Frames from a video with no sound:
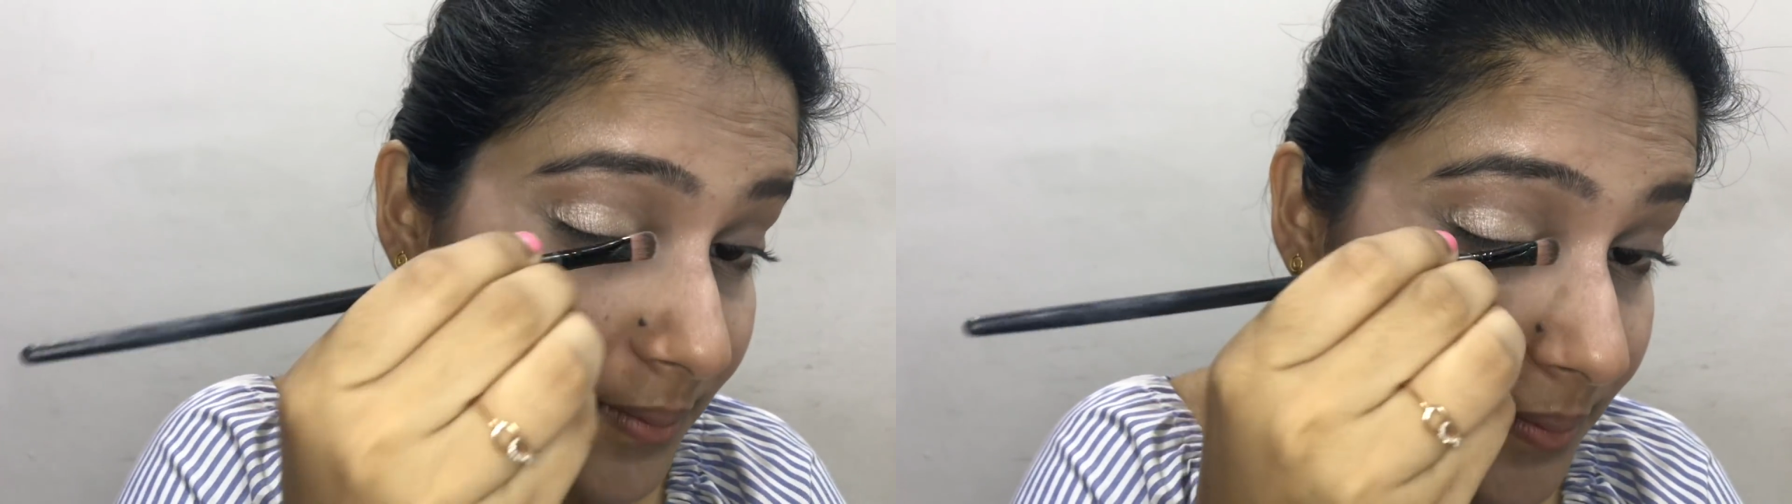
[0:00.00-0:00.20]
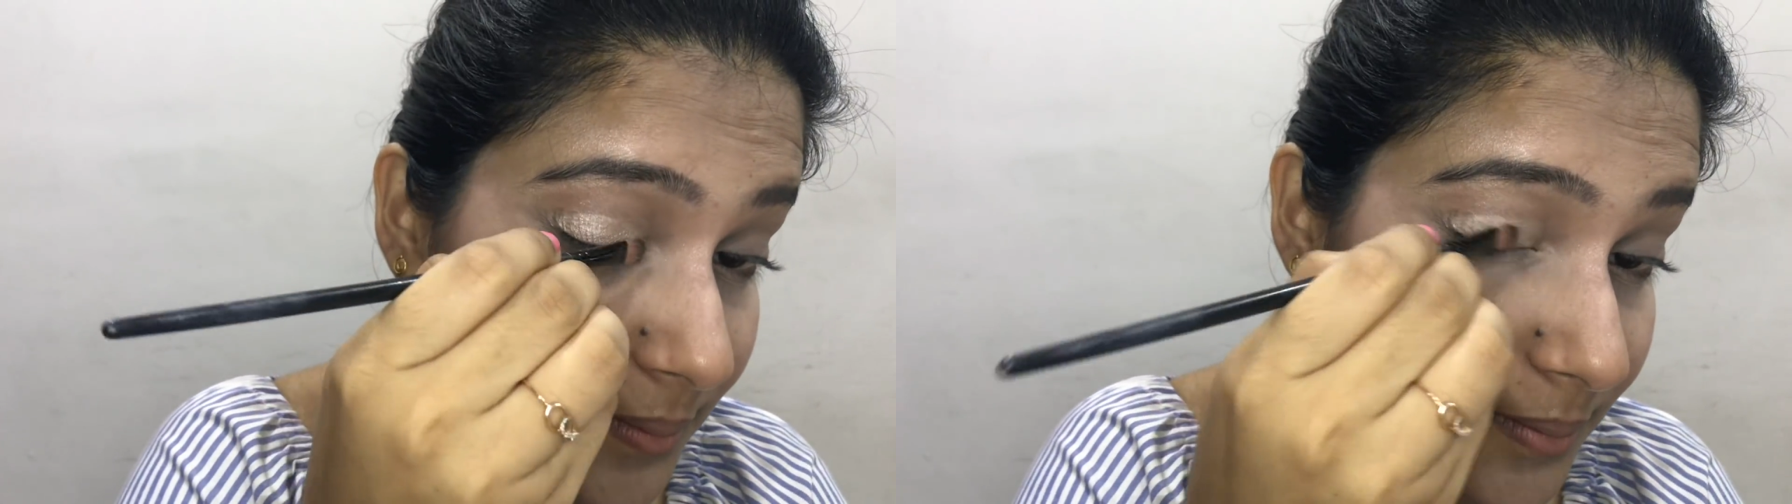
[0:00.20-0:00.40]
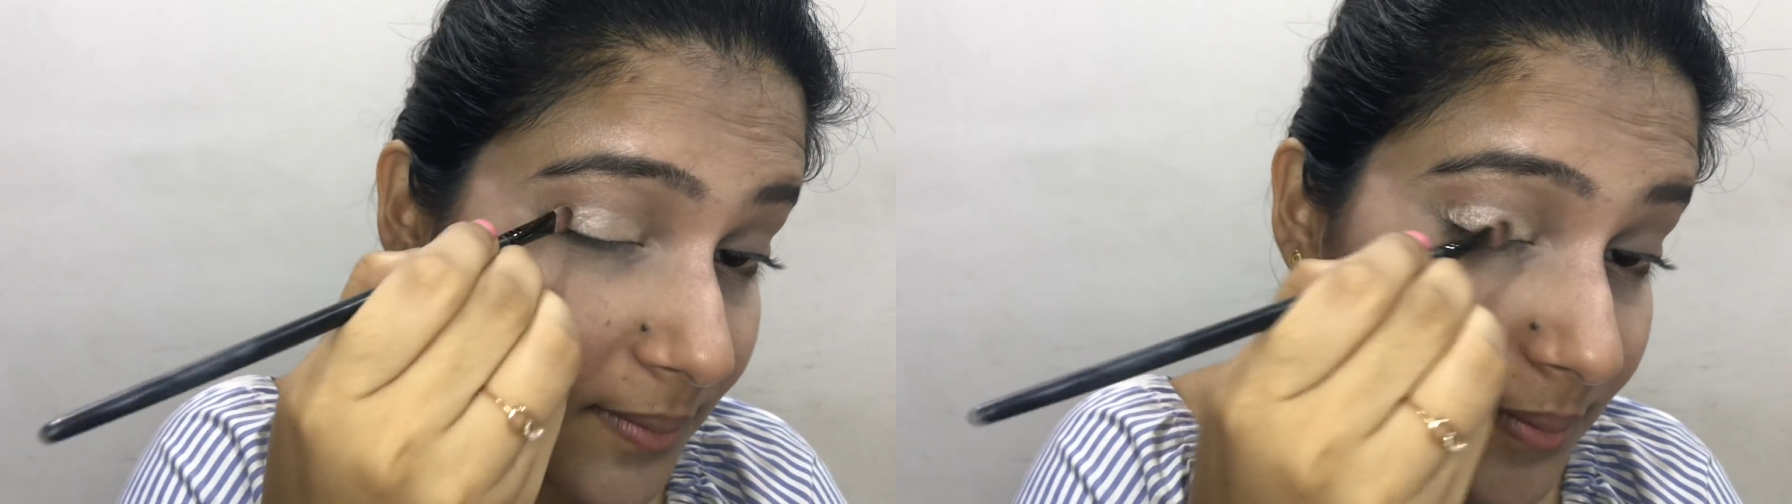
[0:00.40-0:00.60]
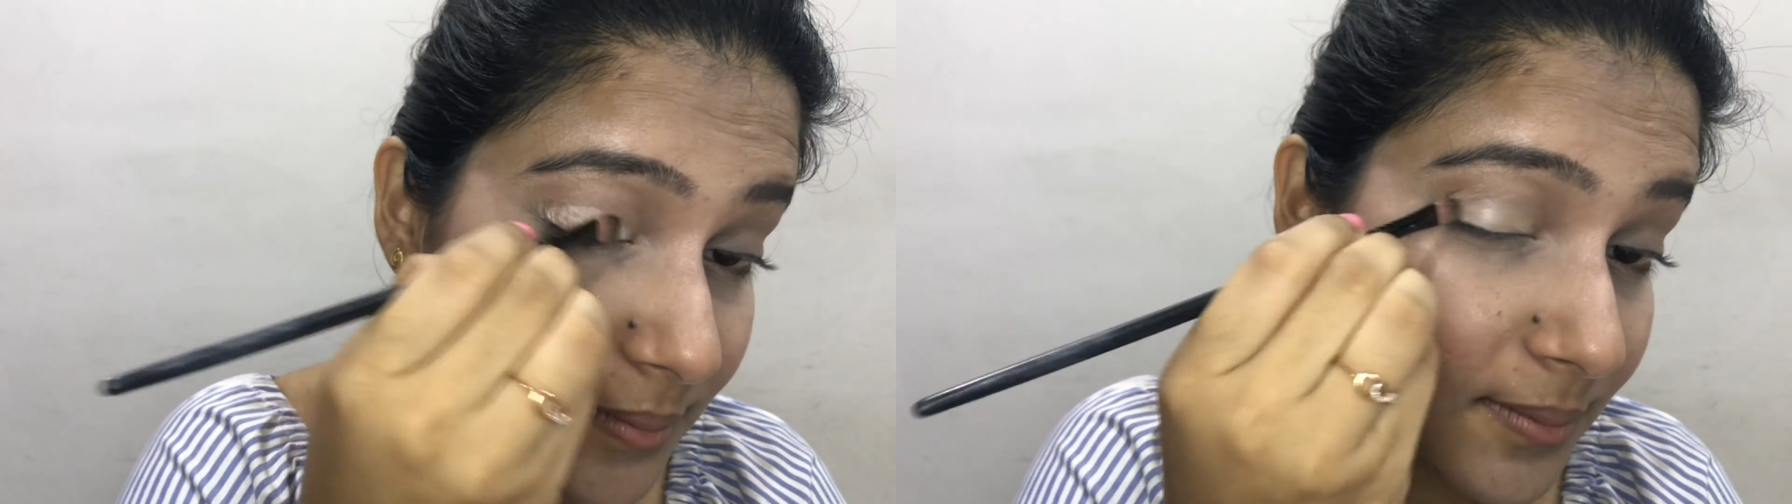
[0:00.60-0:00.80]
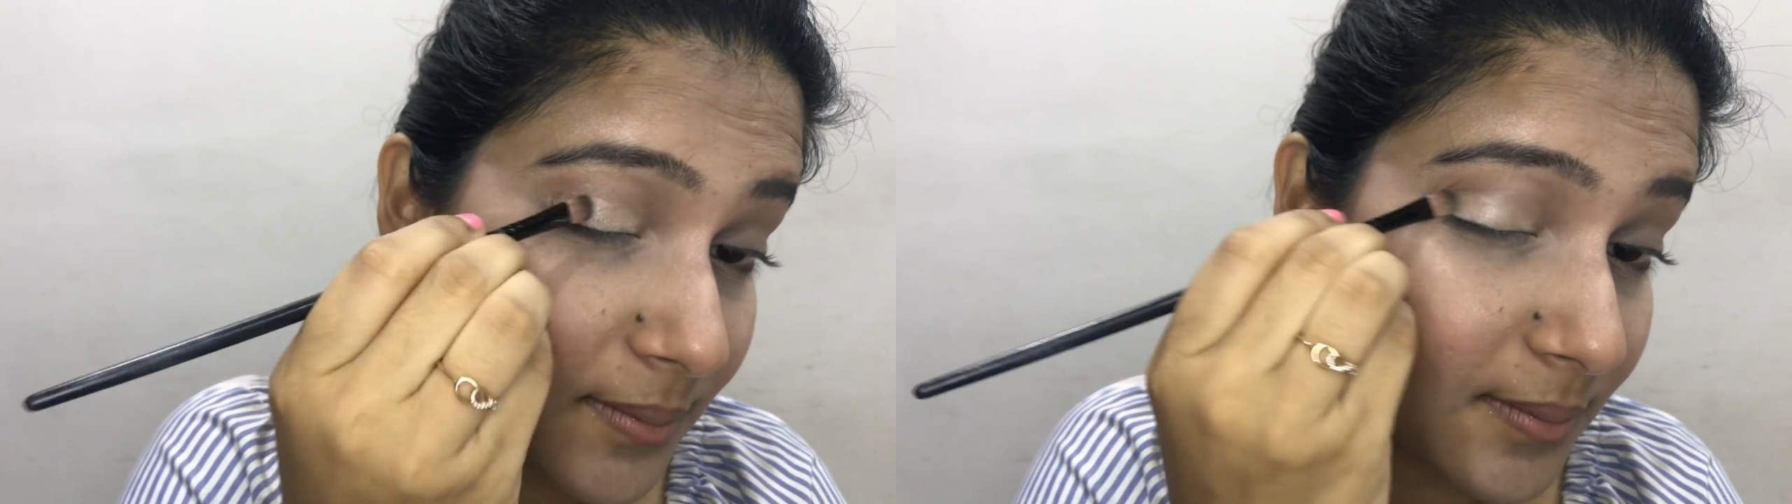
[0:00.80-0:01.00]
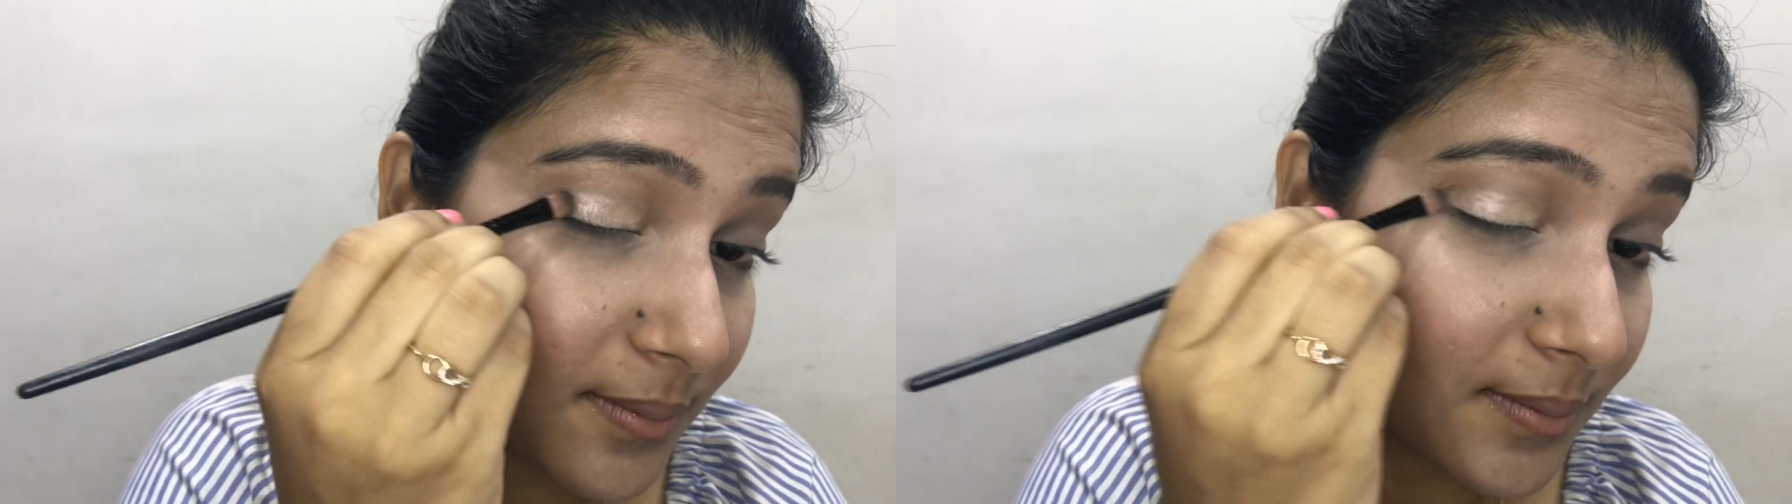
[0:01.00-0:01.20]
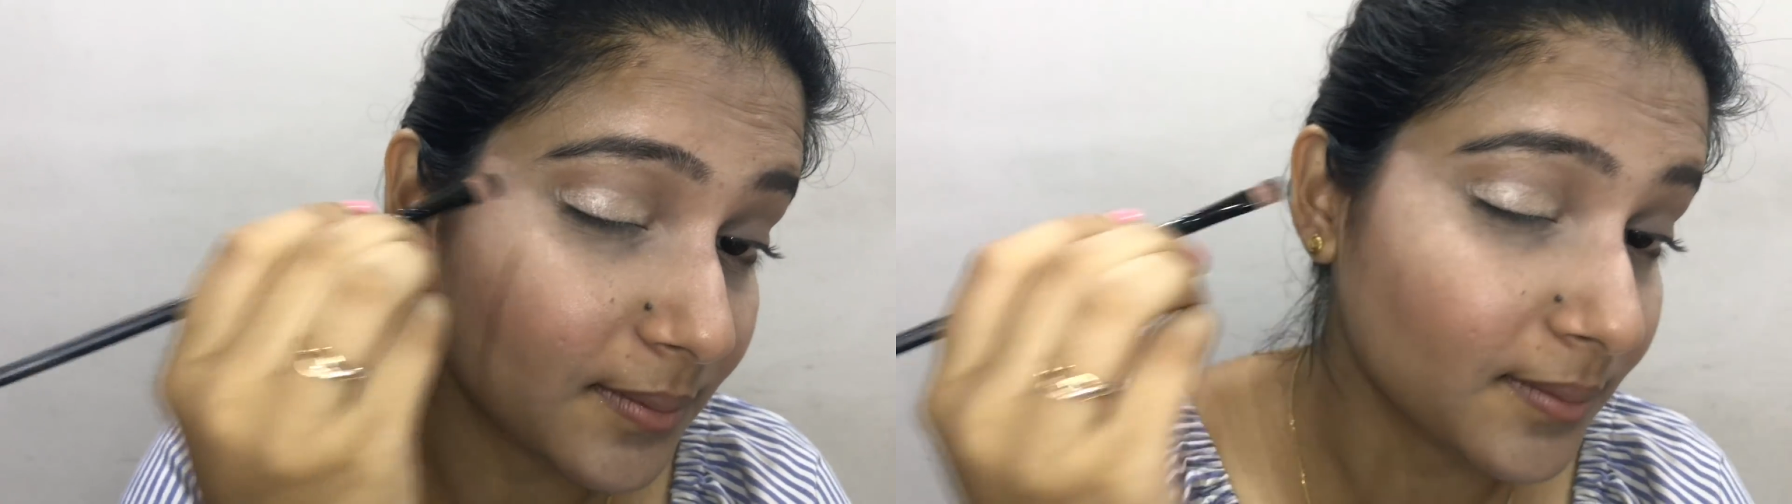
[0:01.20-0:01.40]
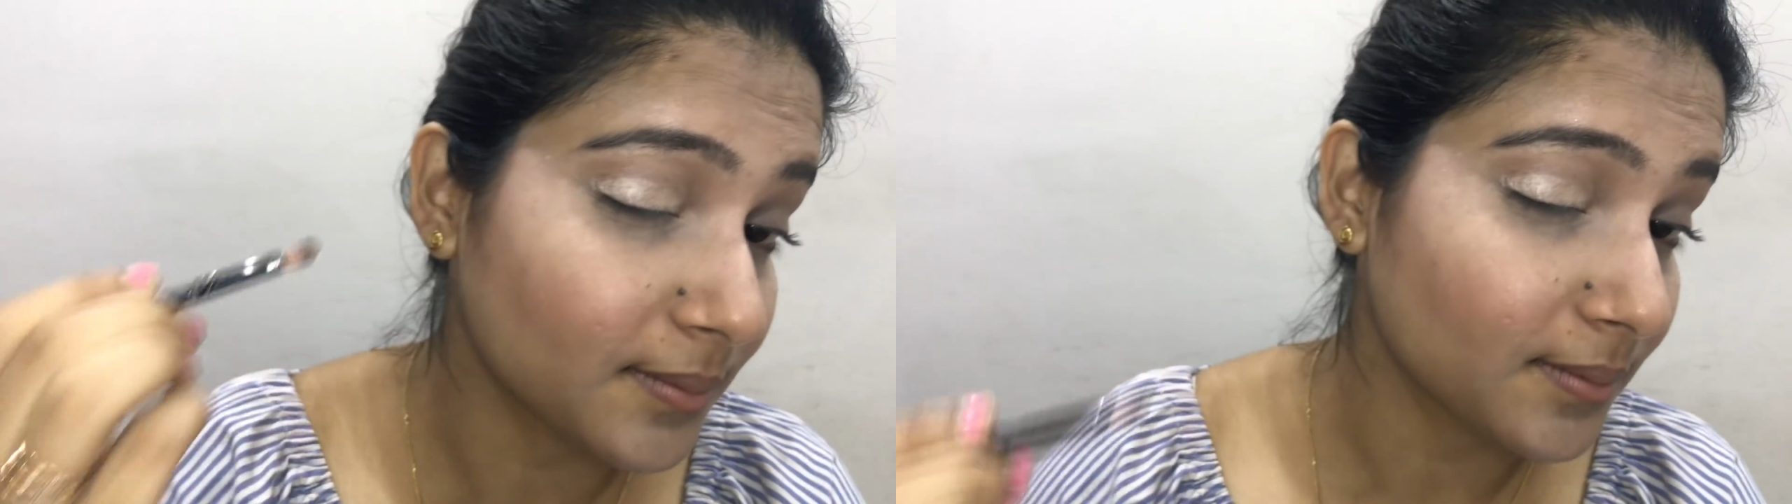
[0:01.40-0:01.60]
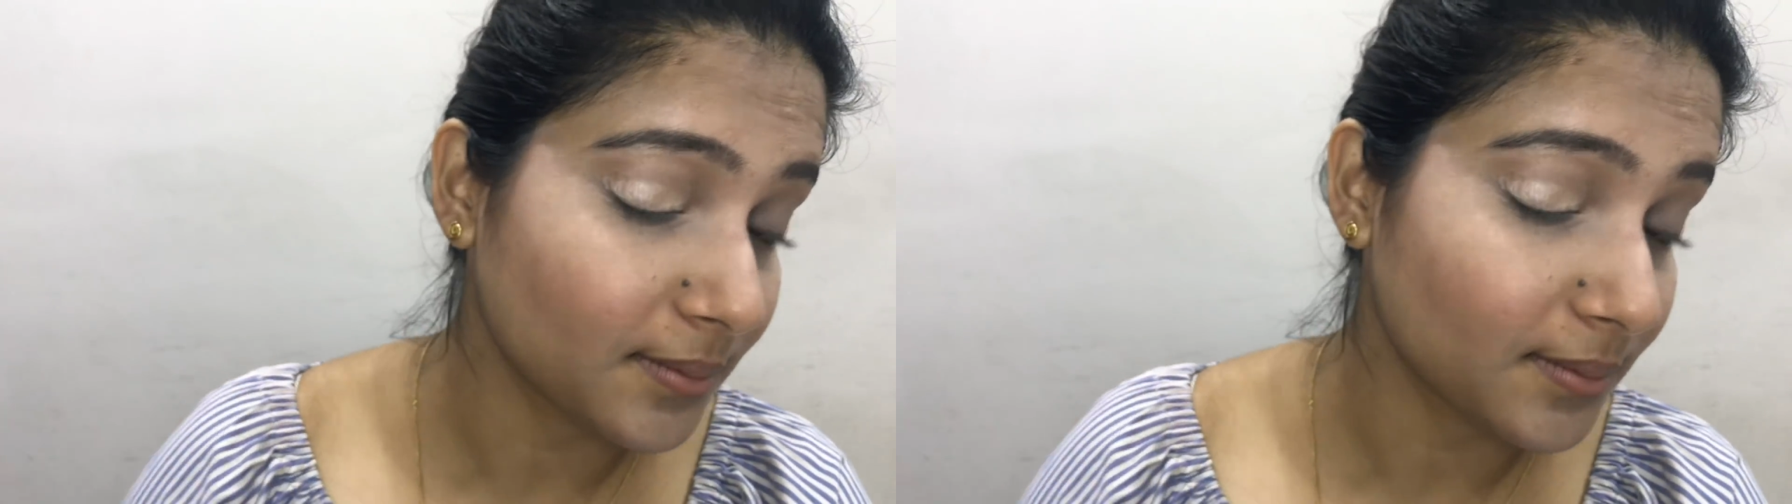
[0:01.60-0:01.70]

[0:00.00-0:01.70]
nice and glam once